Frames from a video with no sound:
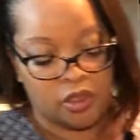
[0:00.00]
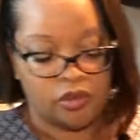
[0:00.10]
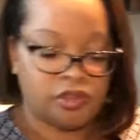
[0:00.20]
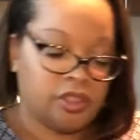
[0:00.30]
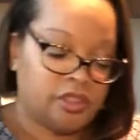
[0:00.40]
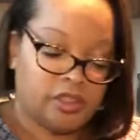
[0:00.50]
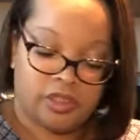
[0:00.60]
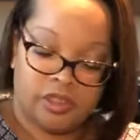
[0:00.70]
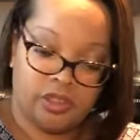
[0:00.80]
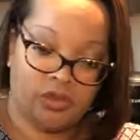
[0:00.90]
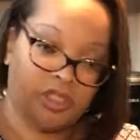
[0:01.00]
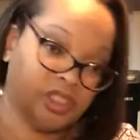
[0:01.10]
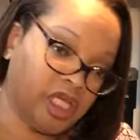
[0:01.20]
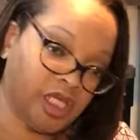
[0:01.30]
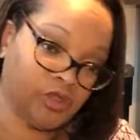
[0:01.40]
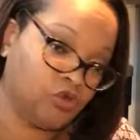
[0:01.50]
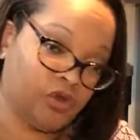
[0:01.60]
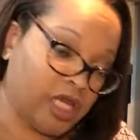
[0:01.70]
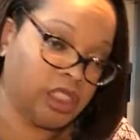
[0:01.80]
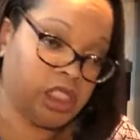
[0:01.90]
you see this little container
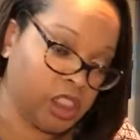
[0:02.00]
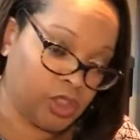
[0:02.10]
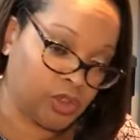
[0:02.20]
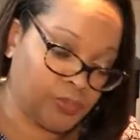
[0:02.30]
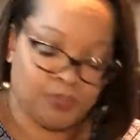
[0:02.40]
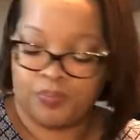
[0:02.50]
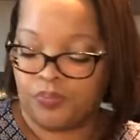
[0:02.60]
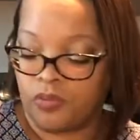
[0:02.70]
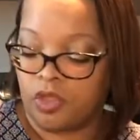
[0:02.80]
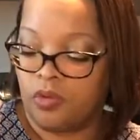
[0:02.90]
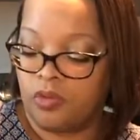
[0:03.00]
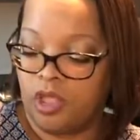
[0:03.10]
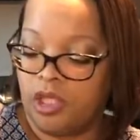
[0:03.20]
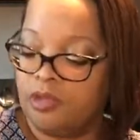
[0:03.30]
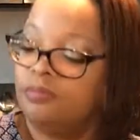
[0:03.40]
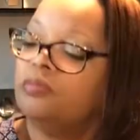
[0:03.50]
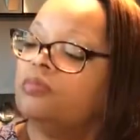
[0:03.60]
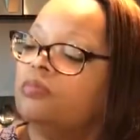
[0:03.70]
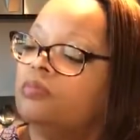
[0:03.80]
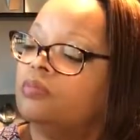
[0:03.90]
right here, okay?
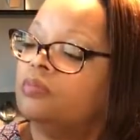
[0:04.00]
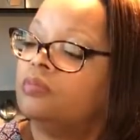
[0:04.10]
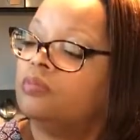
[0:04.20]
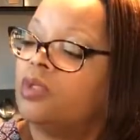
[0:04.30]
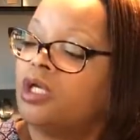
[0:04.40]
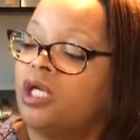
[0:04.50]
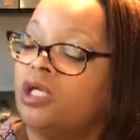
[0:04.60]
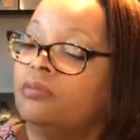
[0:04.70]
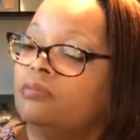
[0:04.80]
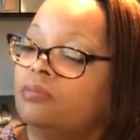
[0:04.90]
Again,